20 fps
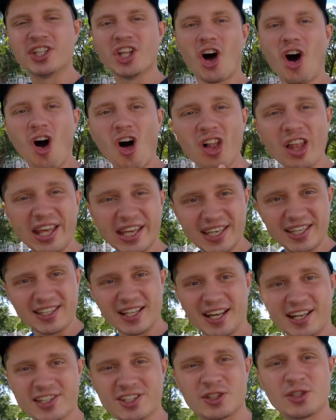then all I
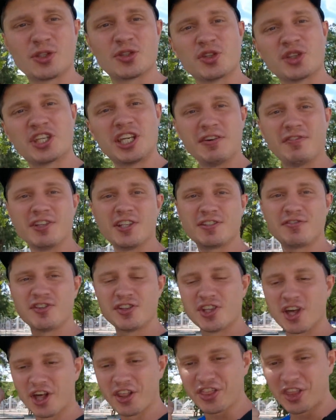can ask you is to give this
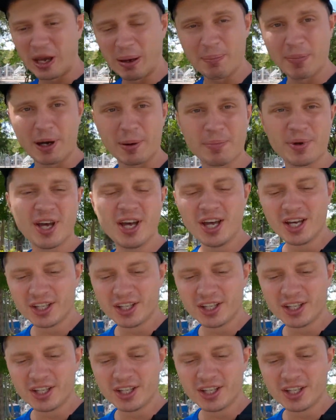video a thumb up.